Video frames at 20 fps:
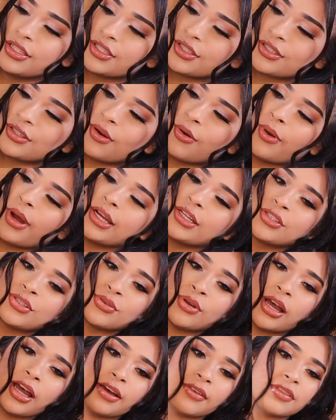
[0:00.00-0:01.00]
So I
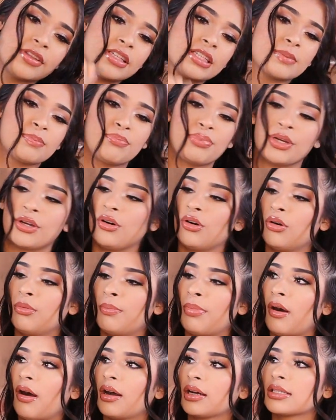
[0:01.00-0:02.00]
do have this big
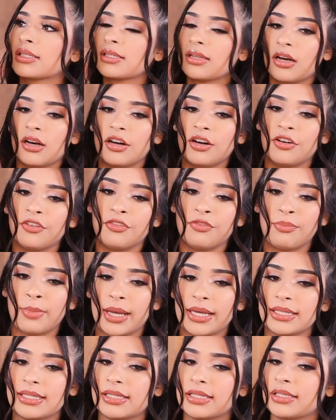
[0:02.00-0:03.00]
old box of
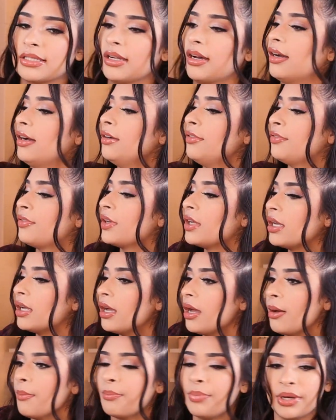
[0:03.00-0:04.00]
my stuff,
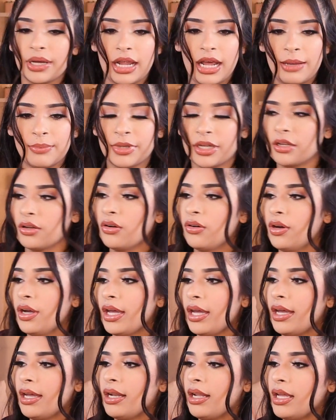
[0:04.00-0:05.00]
but I'm gonna go
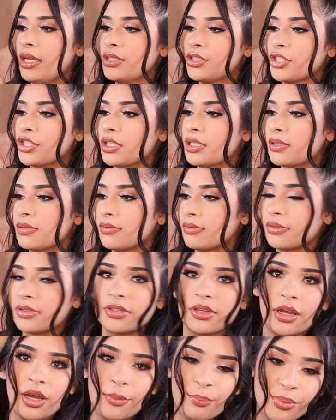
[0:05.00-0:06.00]
ahead and just
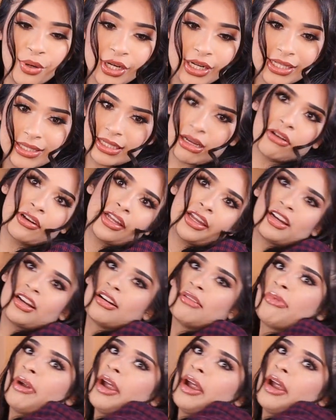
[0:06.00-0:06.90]
put it down here